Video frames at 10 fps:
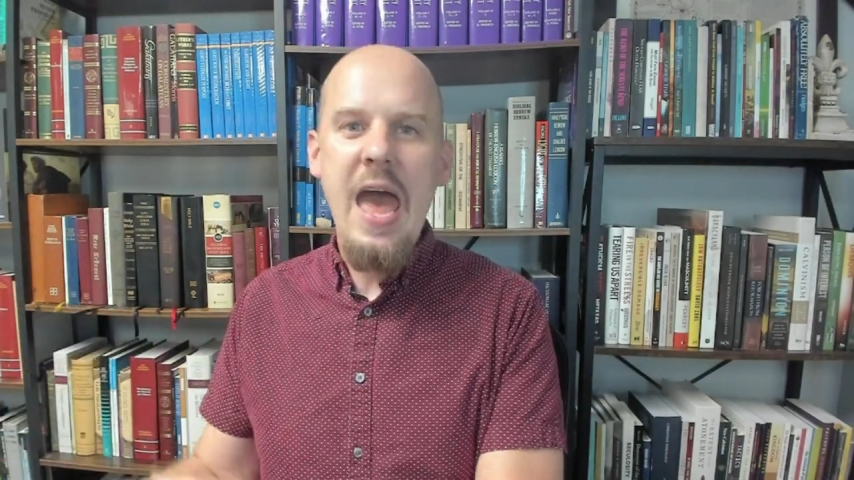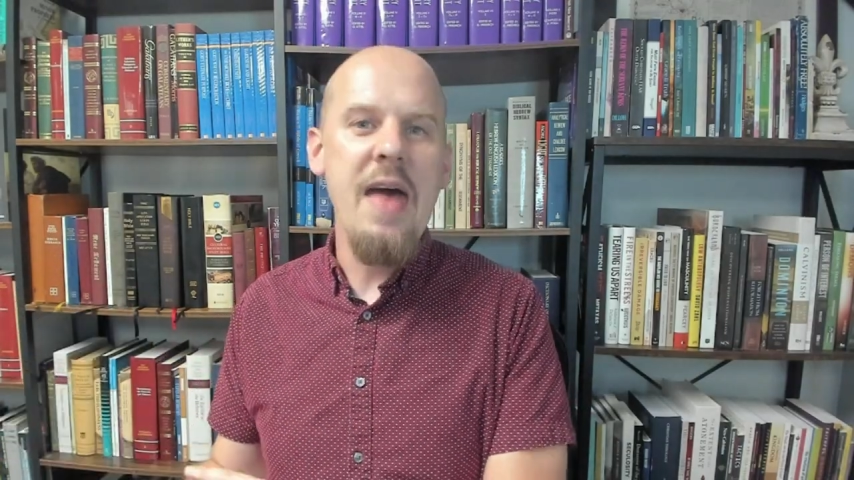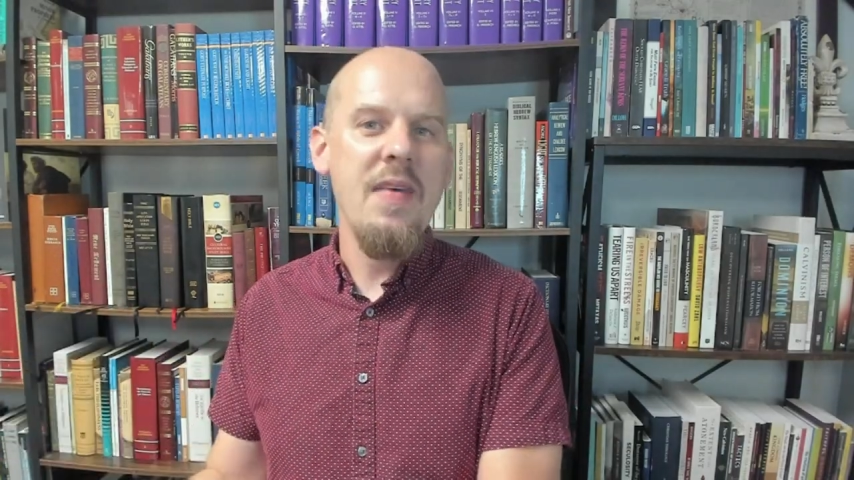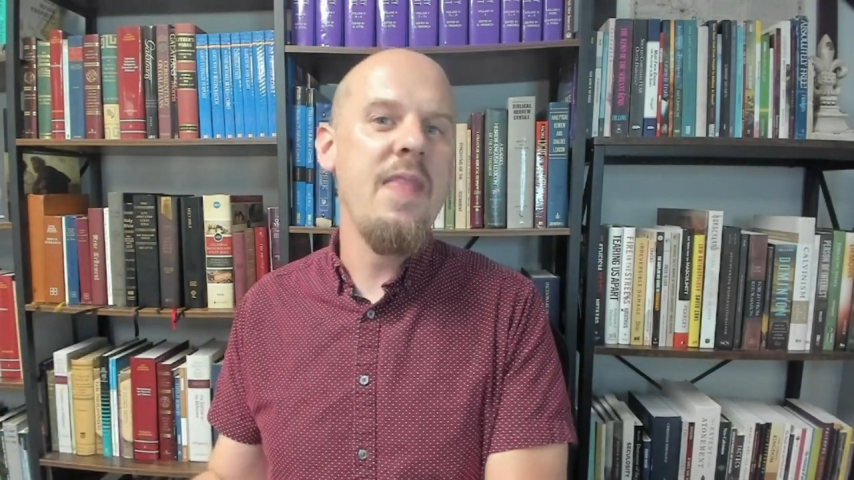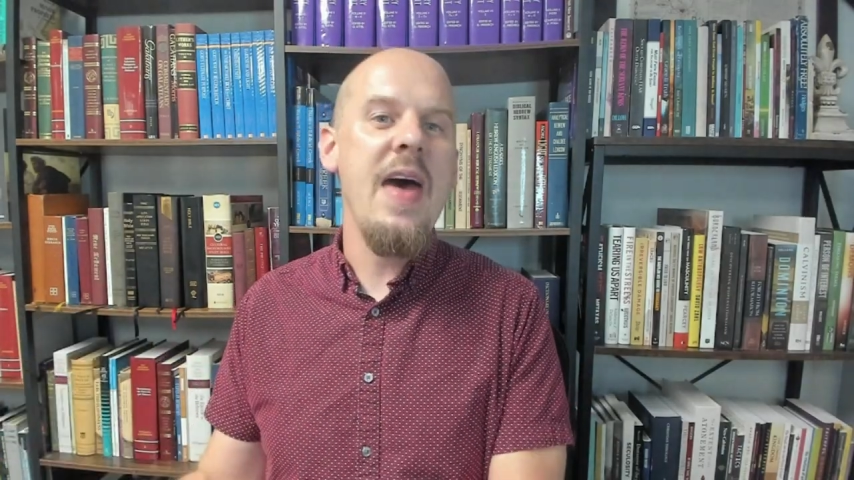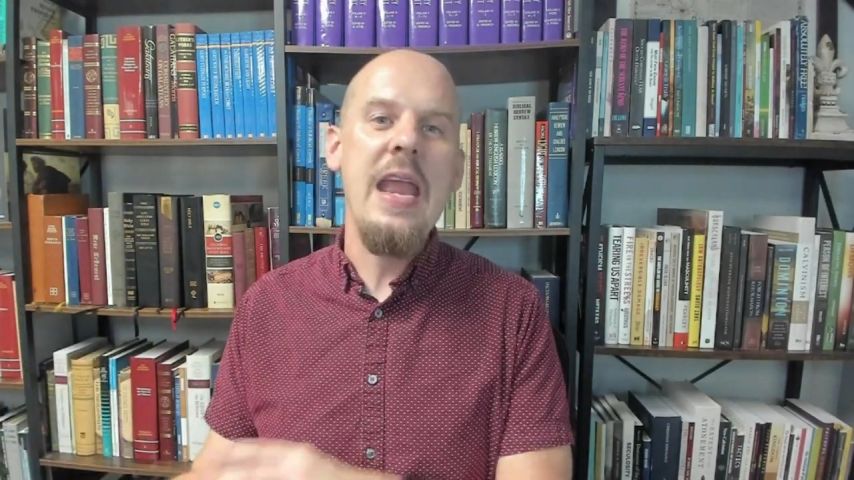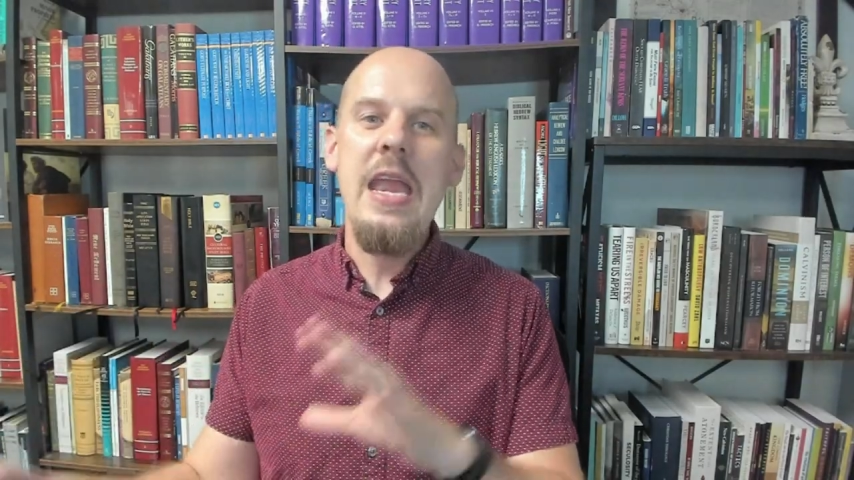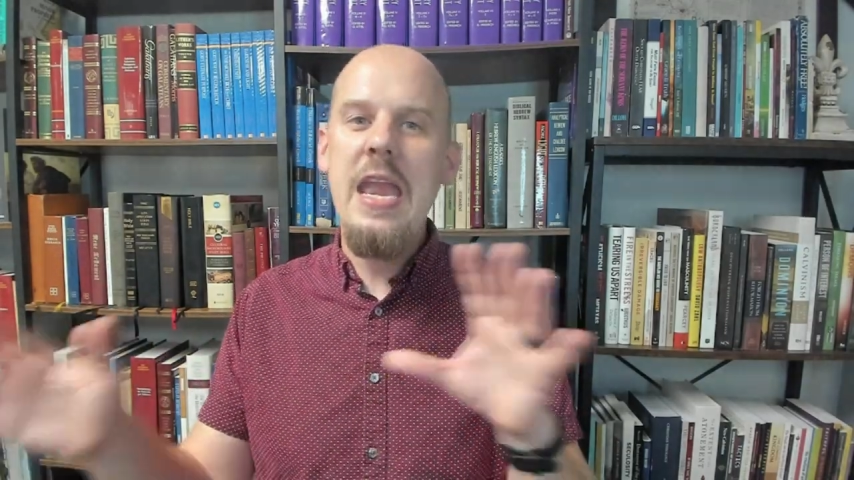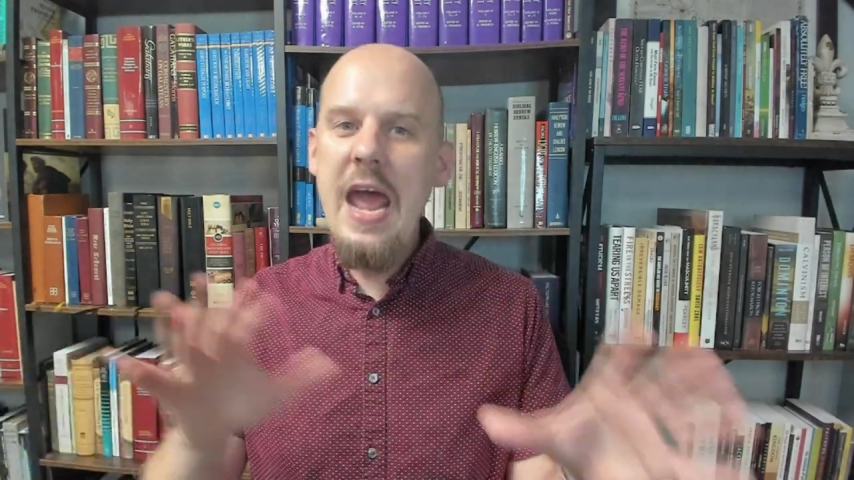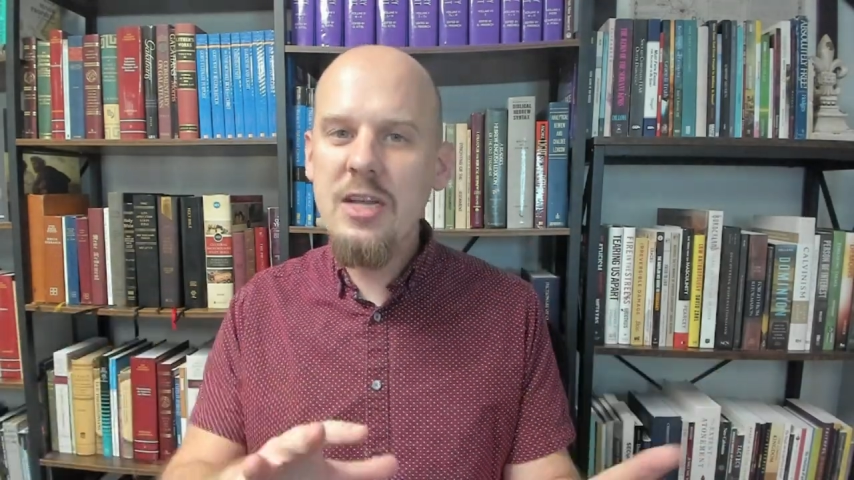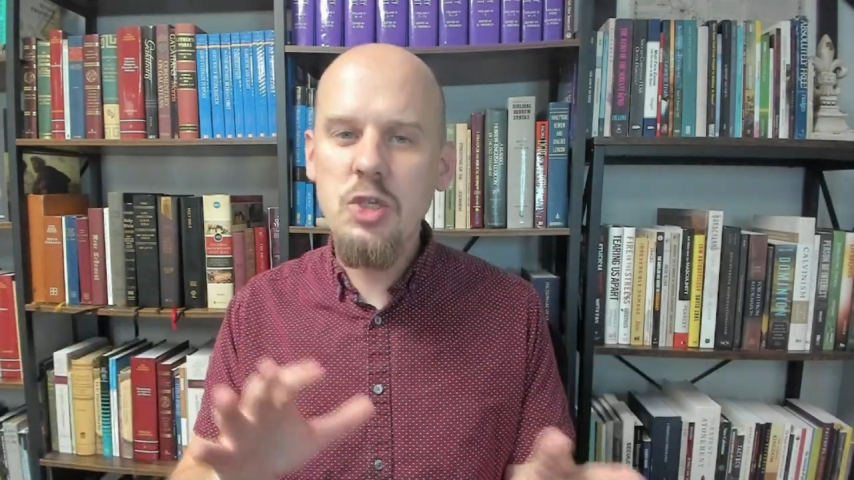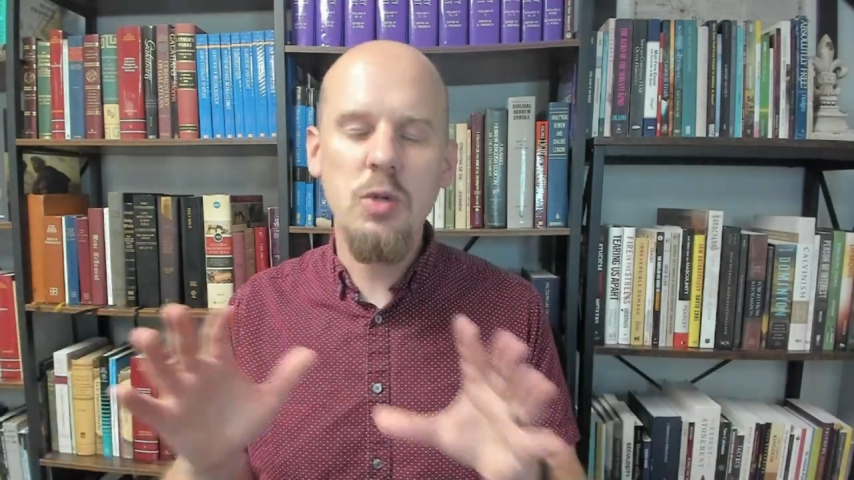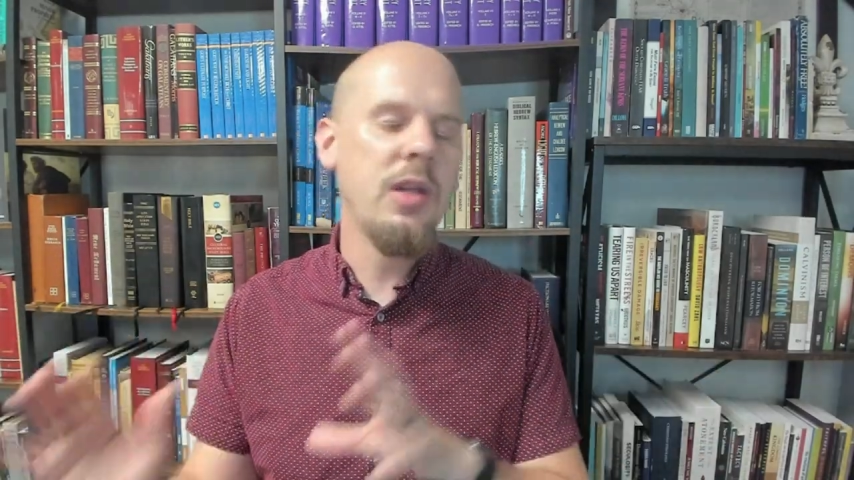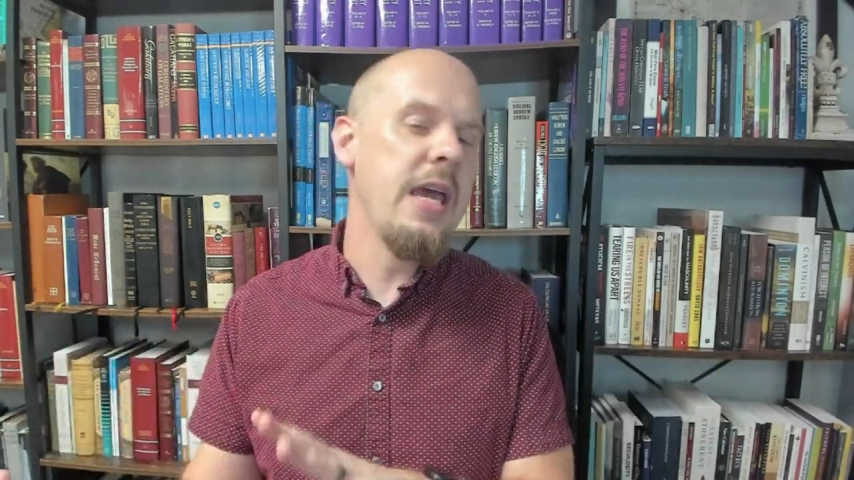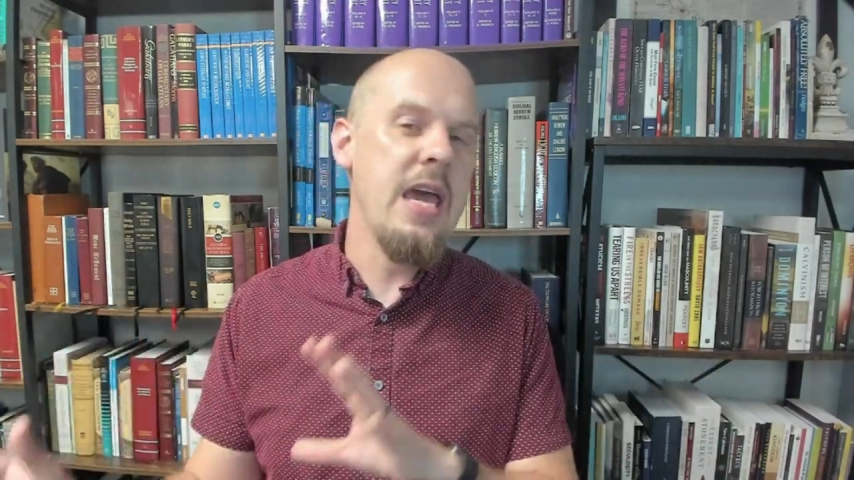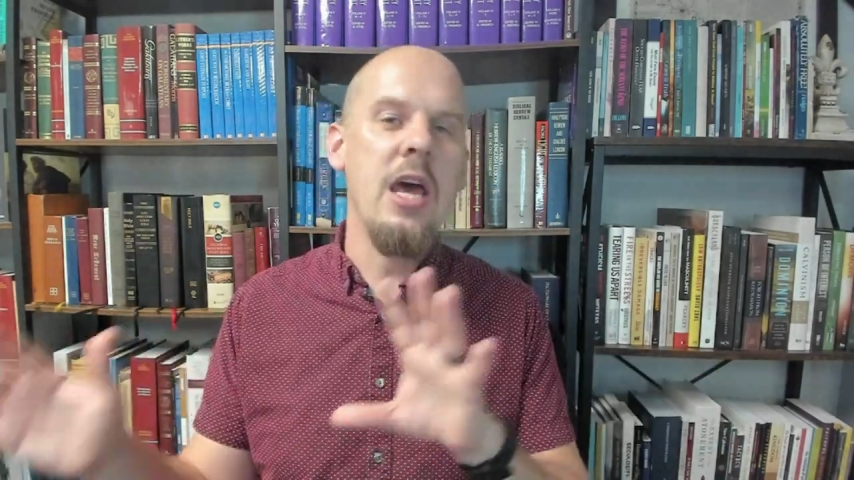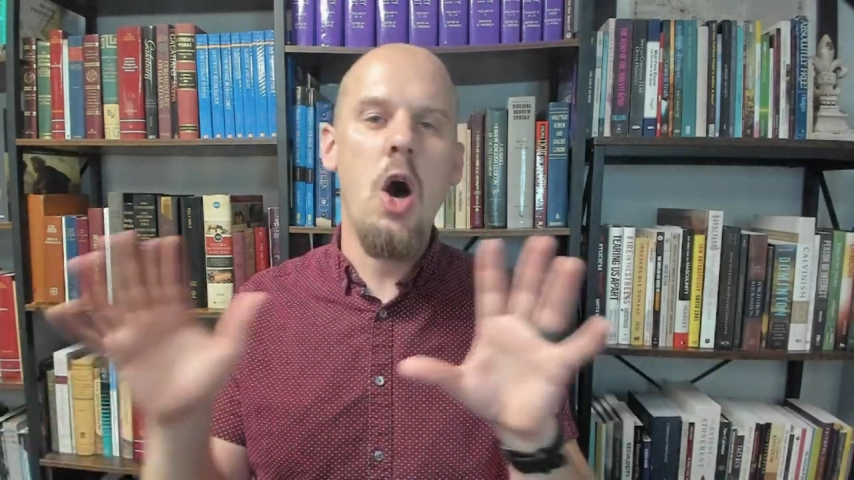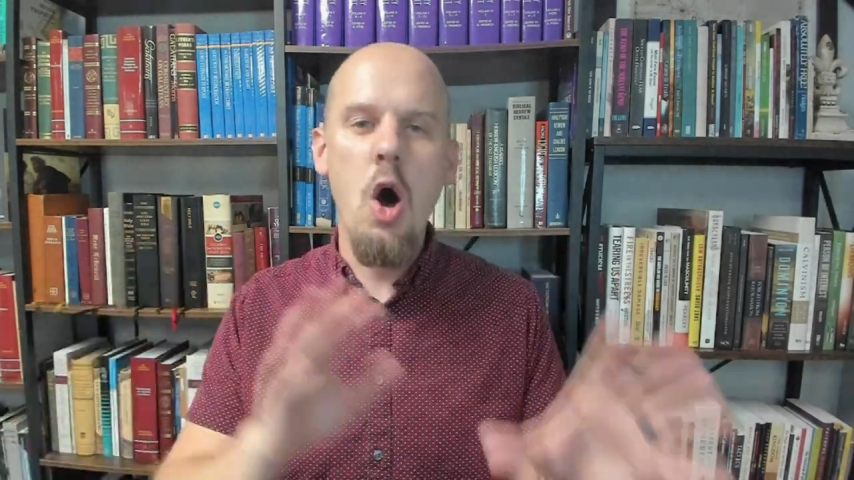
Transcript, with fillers: and then that naturally and